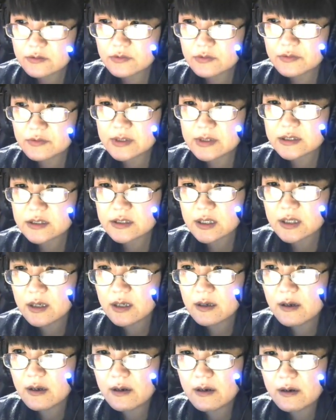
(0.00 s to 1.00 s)
and
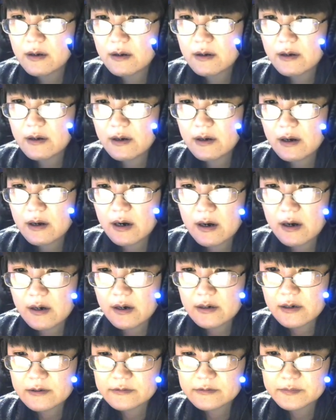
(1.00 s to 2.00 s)
not
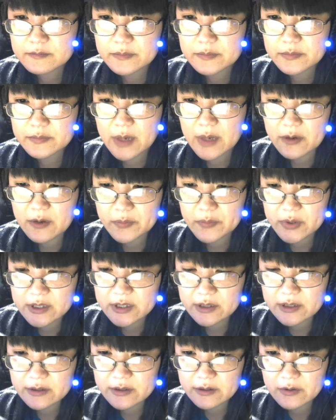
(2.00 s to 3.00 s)
divisive the way
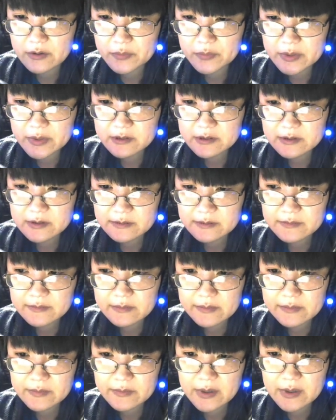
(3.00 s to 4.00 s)
they think of
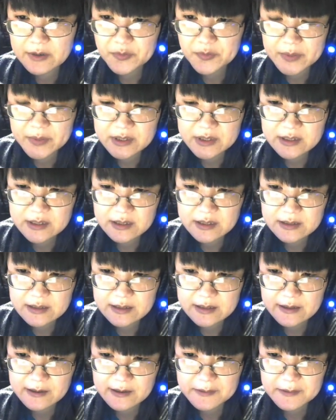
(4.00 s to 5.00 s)
the
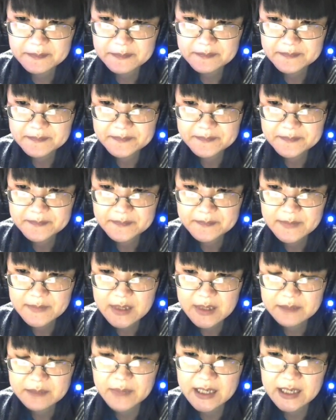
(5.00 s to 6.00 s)
people in the world and the
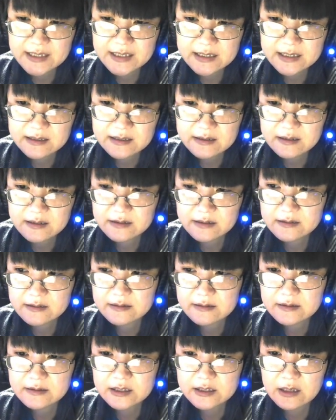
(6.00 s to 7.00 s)
conflict.
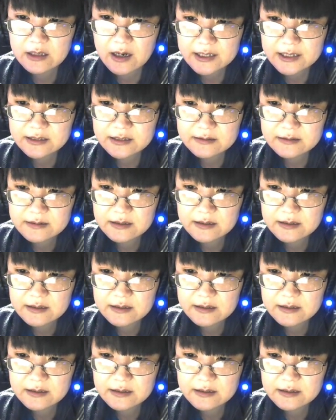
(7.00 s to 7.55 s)
So